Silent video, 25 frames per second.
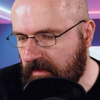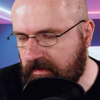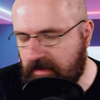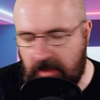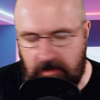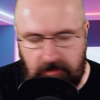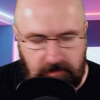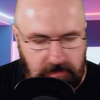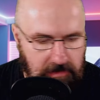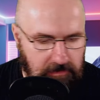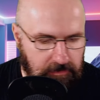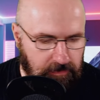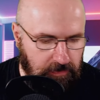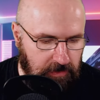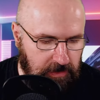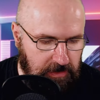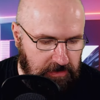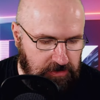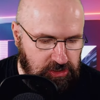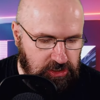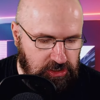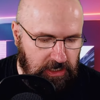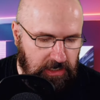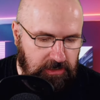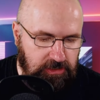It can be
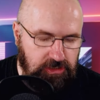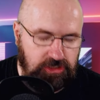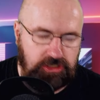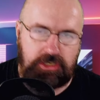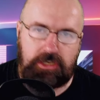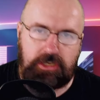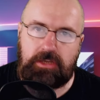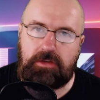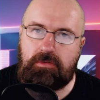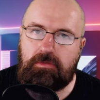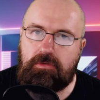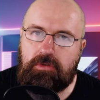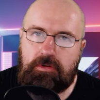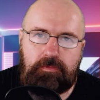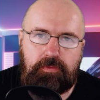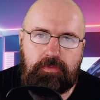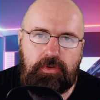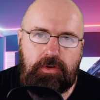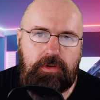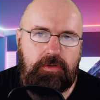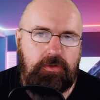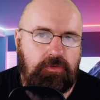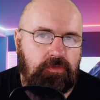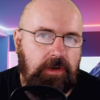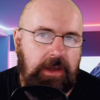pretty challenging or
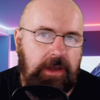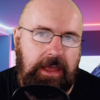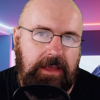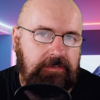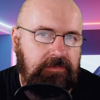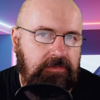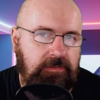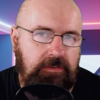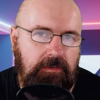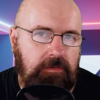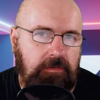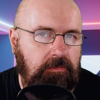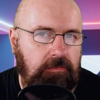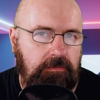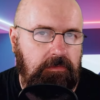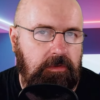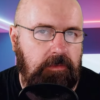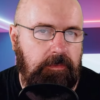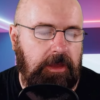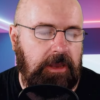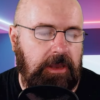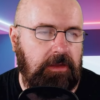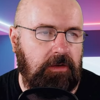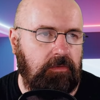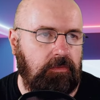pretty relaxing,
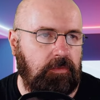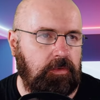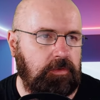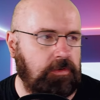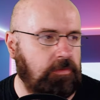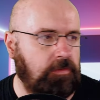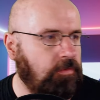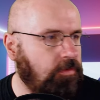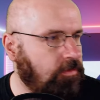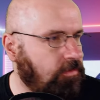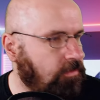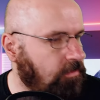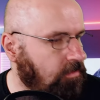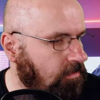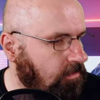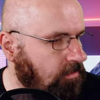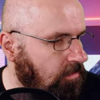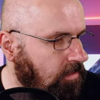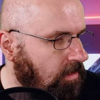depending on what you want to